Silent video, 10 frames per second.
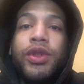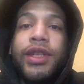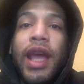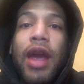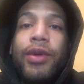
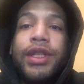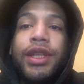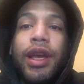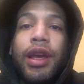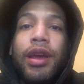
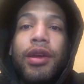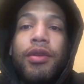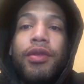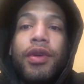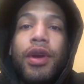
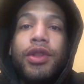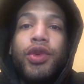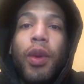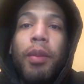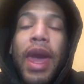narrative
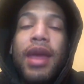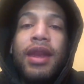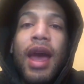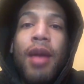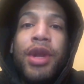to remain
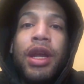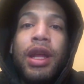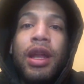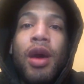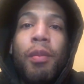
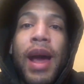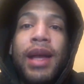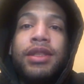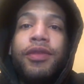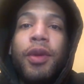dominant in the
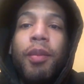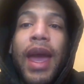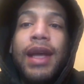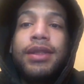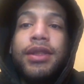minds of the
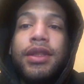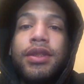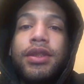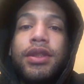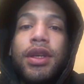masses,
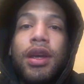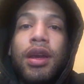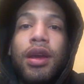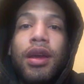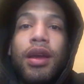
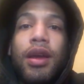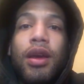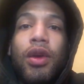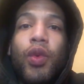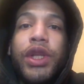
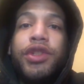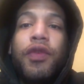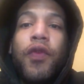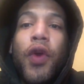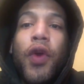which
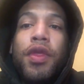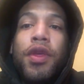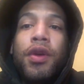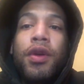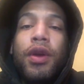
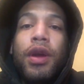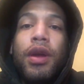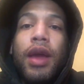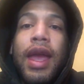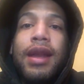further
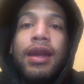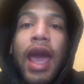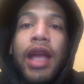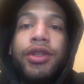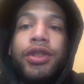
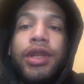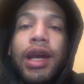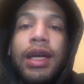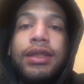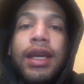endangers
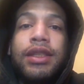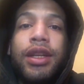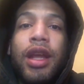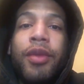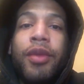us as a
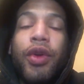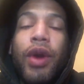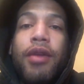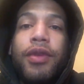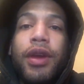
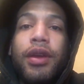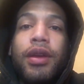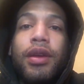demographic.